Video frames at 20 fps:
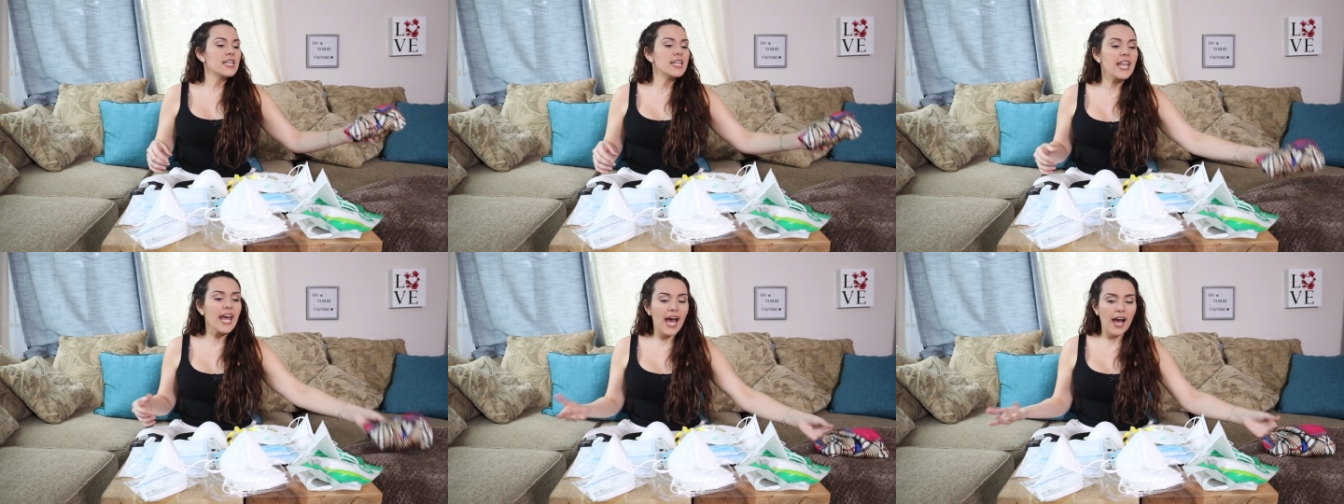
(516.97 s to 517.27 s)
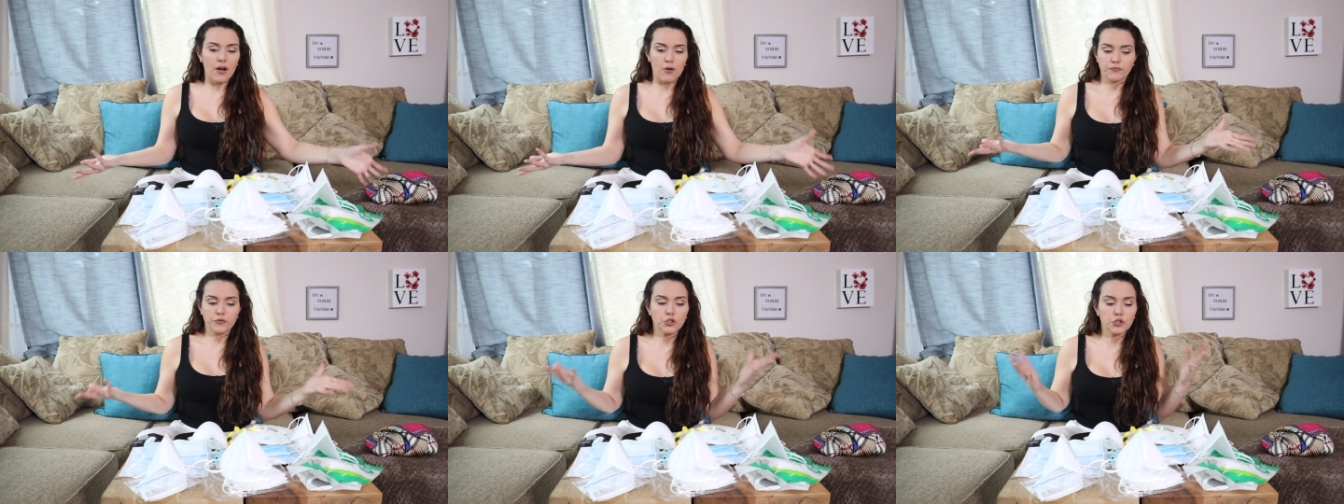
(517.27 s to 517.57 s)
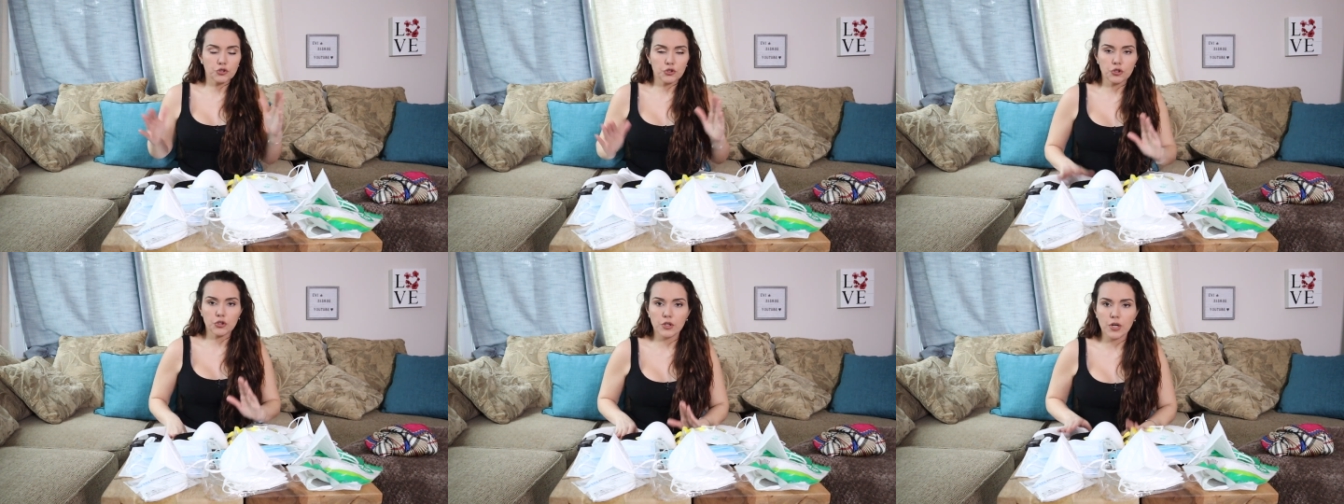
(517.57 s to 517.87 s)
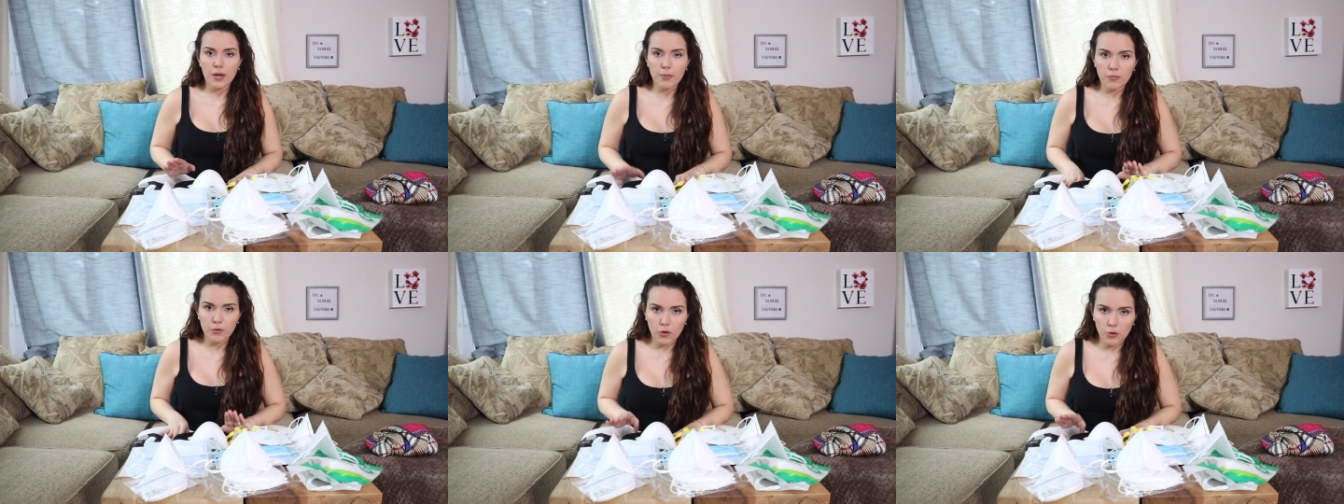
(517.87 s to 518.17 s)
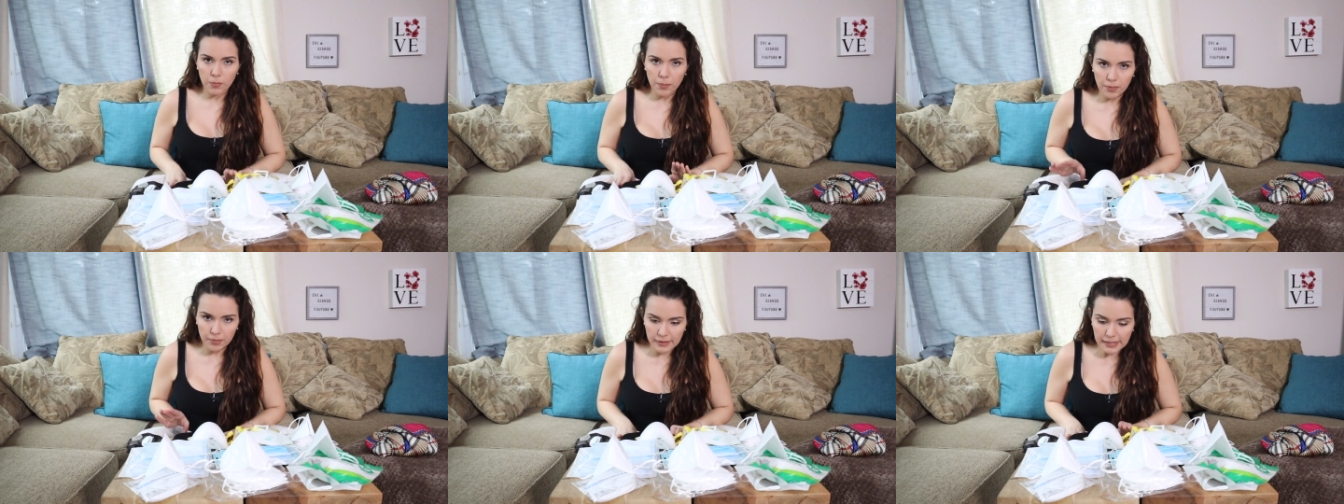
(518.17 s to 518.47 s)
Now, drum
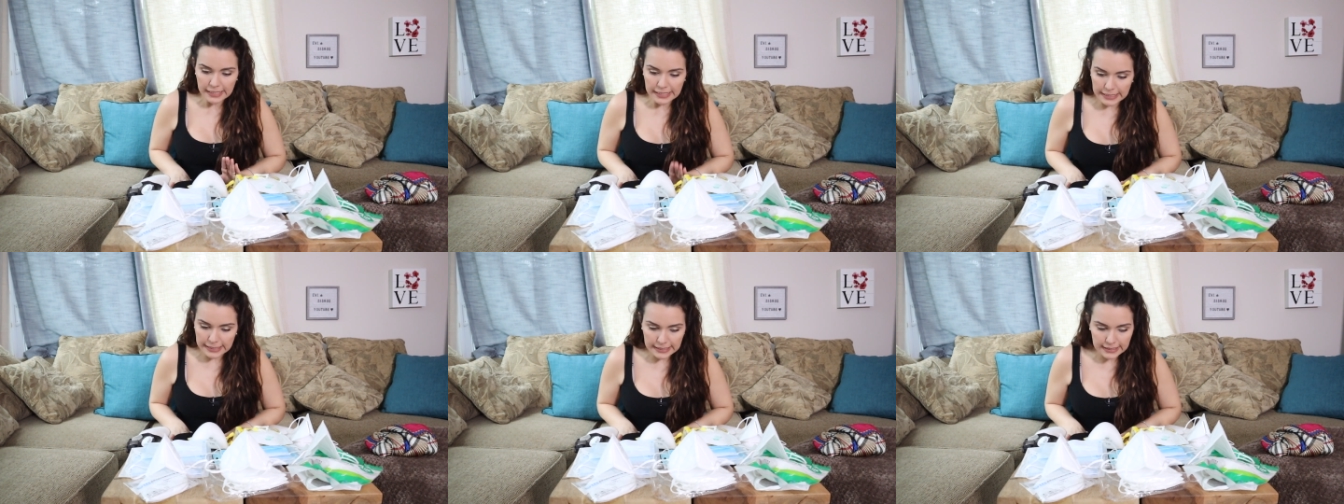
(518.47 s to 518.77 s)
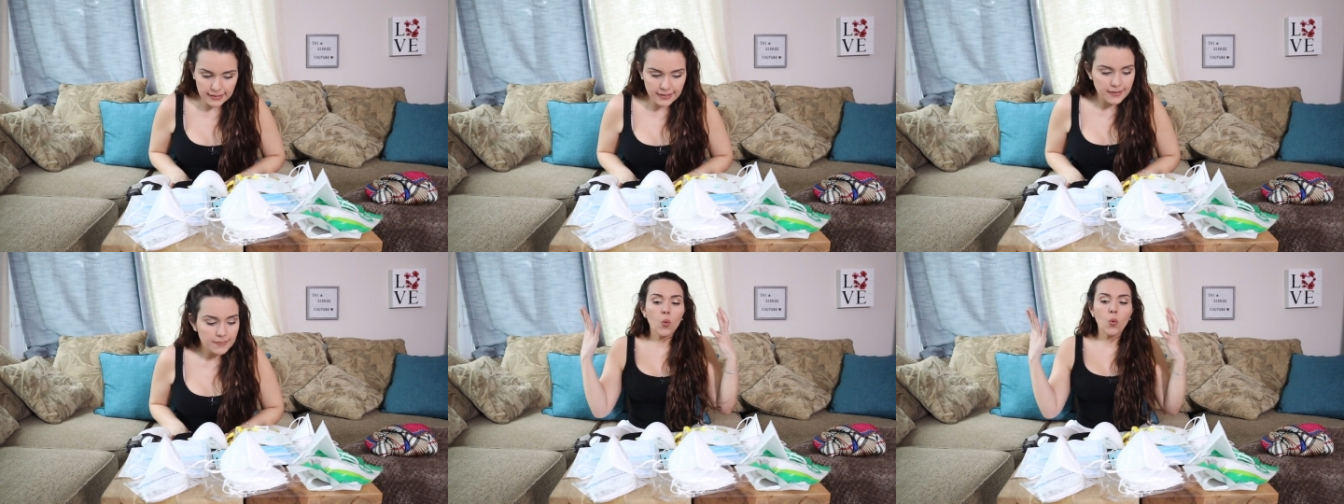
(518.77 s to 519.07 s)
roll please.